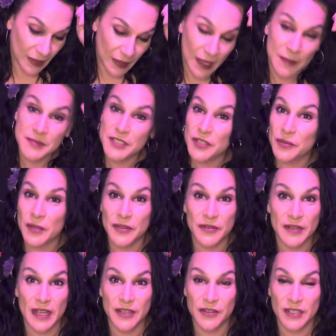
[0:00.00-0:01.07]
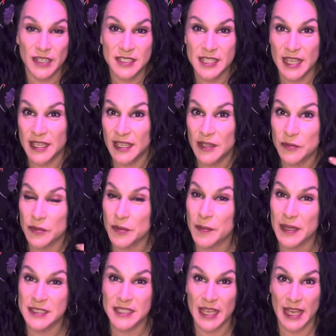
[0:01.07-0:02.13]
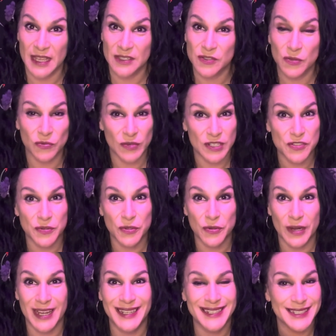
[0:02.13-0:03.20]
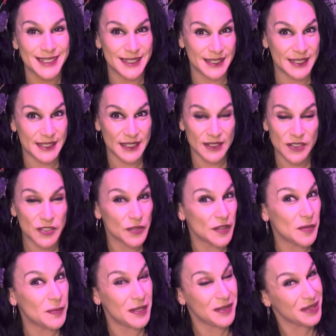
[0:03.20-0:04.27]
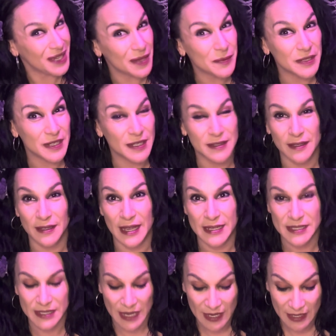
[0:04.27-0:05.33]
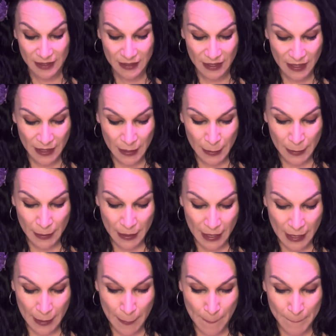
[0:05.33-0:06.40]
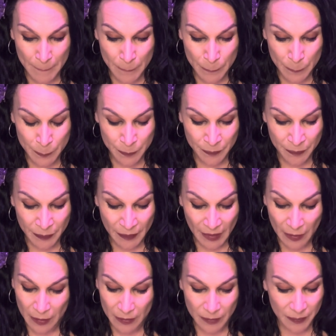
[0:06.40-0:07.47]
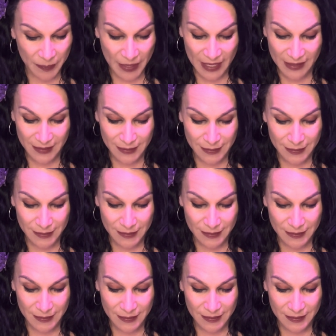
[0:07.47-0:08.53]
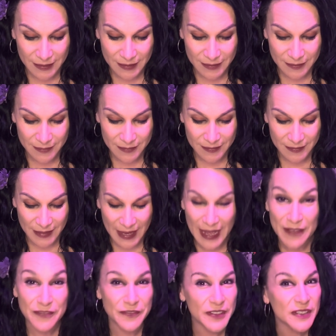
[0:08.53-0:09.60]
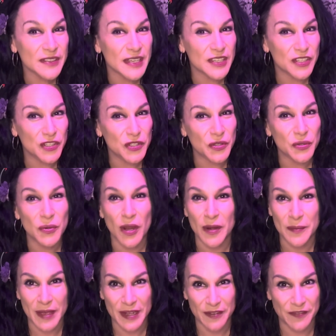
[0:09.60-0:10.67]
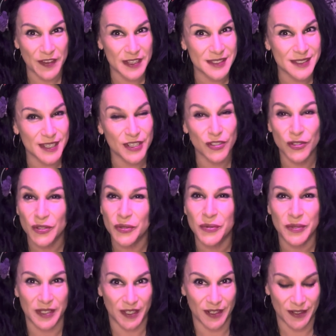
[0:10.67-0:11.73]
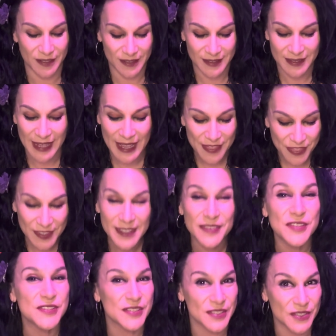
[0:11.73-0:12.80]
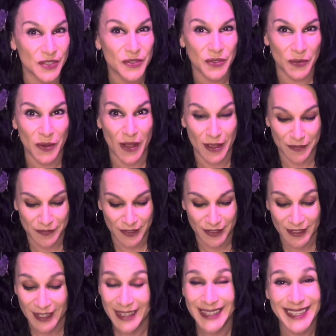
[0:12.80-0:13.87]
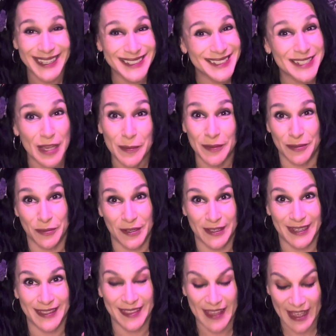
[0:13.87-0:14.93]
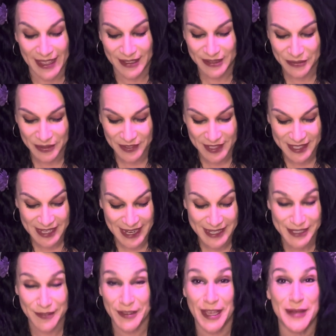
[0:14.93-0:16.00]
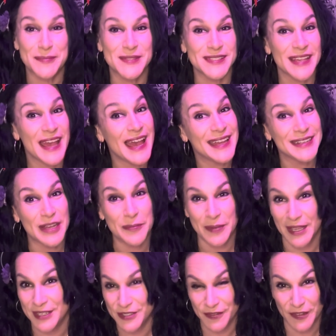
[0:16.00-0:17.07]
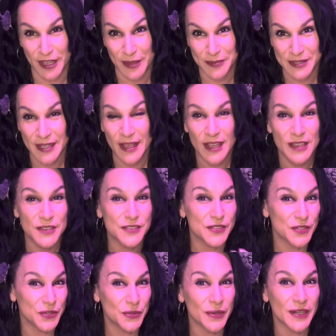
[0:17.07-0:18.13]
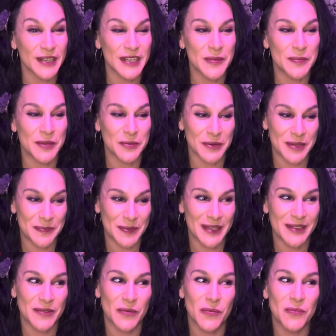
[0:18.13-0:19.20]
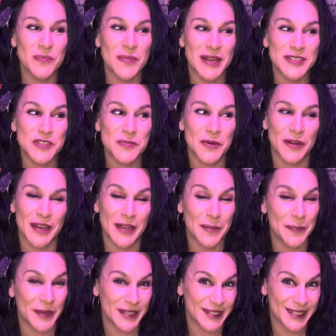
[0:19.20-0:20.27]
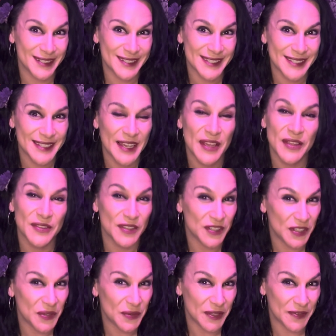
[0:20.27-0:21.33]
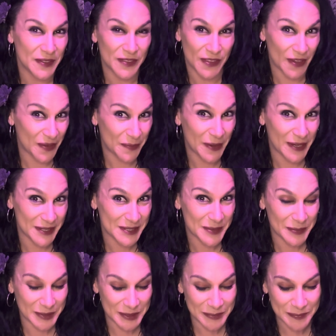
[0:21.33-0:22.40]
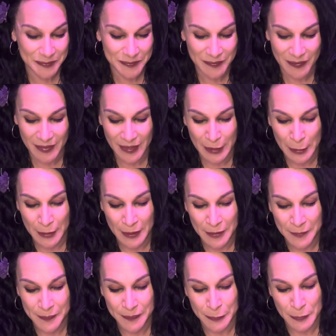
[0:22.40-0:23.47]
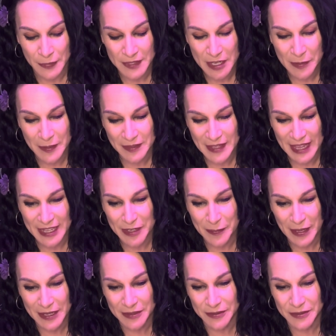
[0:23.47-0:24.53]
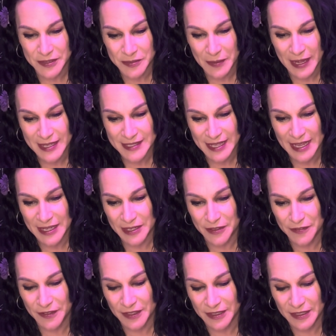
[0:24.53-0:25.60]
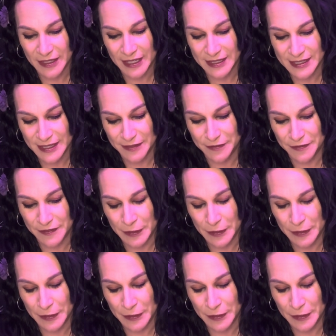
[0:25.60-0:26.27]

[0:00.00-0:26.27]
Up to you whether or not you're going to take it. We're about to end retrograde season, so they'd be coming in at the last second. But I feel like you are manifesting new here. I think this is a new offer, a double one at that, with this Ace of Cups and a Page of Cups. So you are going to be reaping much more abundance than you even thought possible. Tell me about the Eight of Pentacles. Why is that here for the collective?